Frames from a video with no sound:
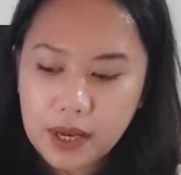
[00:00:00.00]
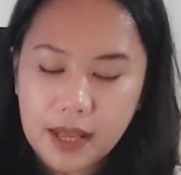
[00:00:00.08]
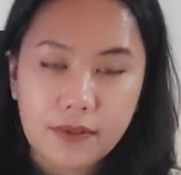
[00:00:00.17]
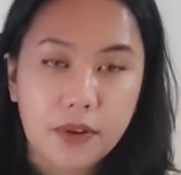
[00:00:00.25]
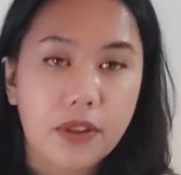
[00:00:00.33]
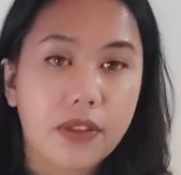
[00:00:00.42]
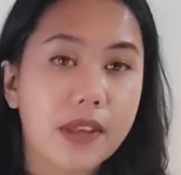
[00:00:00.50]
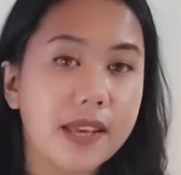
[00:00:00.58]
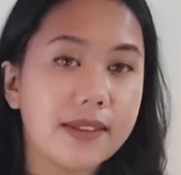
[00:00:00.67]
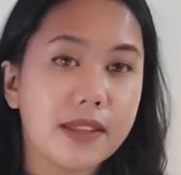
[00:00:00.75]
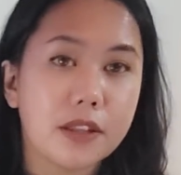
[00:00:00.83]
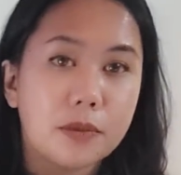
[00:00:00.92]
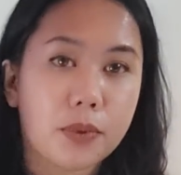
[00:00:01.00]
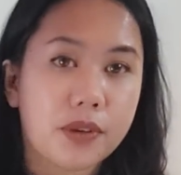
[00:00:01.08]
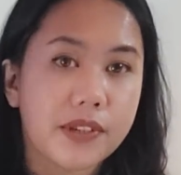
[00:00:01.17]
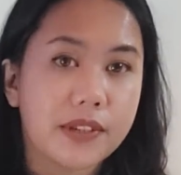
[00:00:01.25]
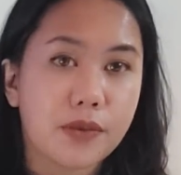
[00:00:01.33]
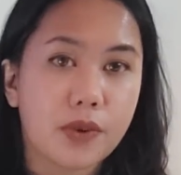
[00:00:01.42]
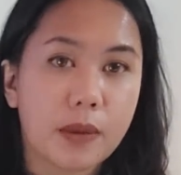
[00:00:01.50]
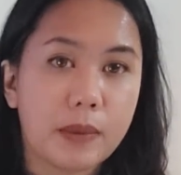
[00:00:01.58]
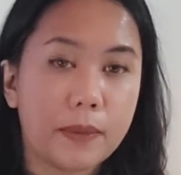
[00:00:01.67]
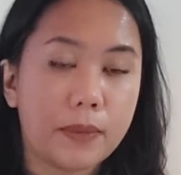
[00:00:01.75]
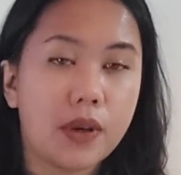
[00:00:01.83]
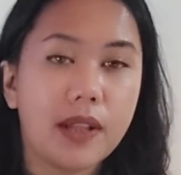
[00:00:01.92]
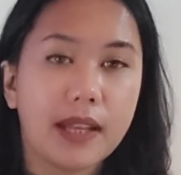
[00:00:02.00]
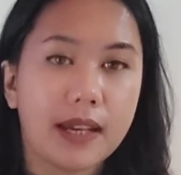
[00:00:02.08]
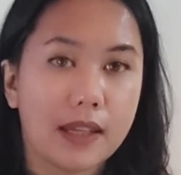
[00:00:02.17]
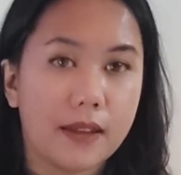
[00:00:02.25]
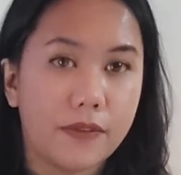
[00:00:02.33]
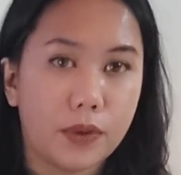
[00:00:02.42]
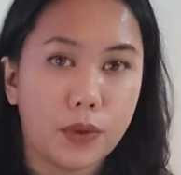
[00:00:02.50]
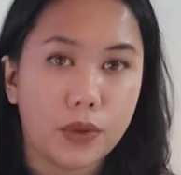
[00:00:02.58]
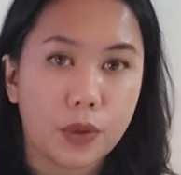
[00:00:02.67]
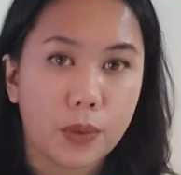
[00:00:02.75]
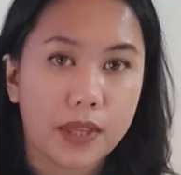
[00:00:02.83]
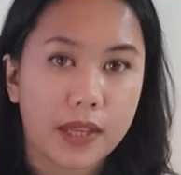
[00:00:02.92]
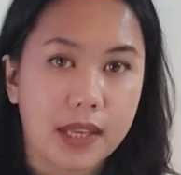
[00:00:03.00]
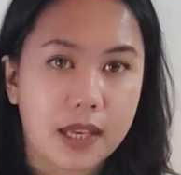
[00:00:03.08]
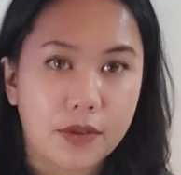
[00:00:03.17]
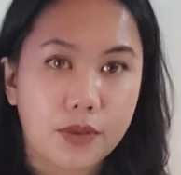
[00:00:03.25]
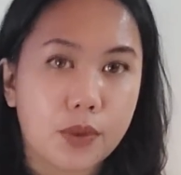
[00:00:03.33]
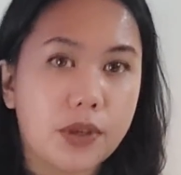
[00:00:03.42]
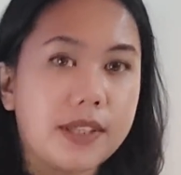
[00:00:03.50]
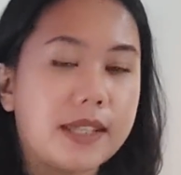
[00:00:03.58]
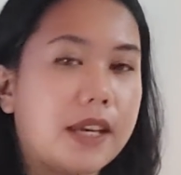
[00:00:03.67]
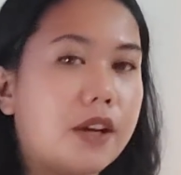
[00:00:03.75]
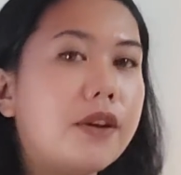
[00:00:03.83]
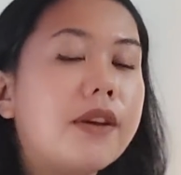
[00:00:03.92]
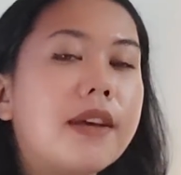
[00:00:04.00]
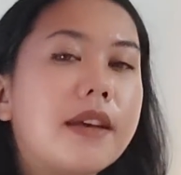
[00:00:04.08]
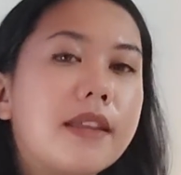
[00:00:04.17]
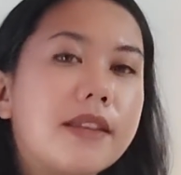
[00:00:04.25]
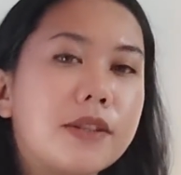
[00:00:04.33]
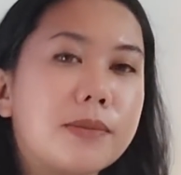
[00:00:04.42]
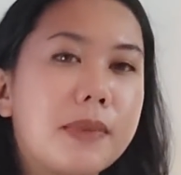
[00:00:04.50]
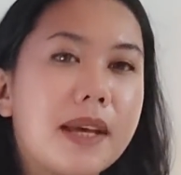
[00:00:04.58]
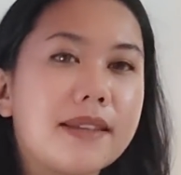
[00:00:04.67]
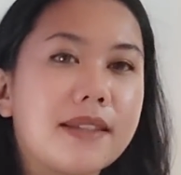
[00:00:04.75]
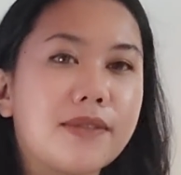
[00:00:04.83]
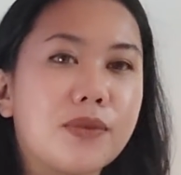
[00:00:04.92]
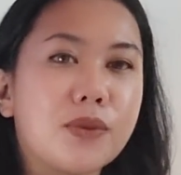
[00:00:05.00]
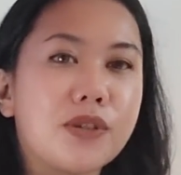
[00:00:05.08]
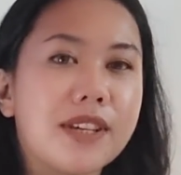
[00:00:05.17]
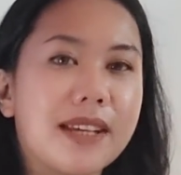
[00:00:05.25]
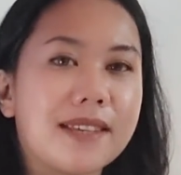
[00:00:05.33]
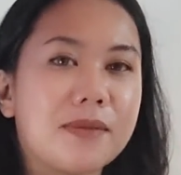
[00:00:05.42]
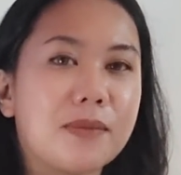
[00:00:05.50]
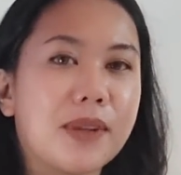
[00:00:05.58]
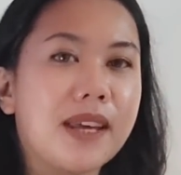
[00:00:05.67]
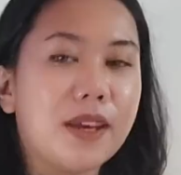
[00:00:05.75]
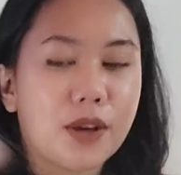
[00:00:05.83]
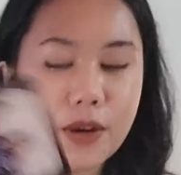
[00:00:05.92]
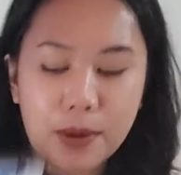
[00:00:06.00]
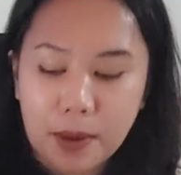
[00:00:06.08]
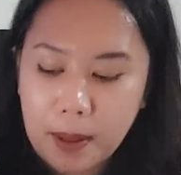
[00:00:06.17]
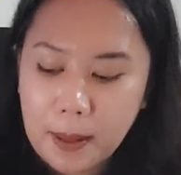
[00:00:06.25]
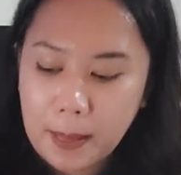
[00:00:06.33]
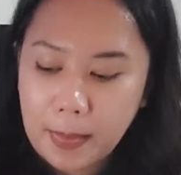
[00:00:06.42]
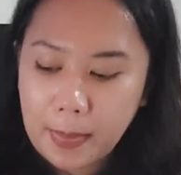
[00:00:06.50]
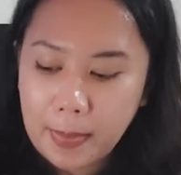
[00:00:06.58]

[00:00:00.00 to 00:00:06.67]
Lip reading: Whatever things that this person is going to be pulling in the future with the King of Swords here, this masterful chess player,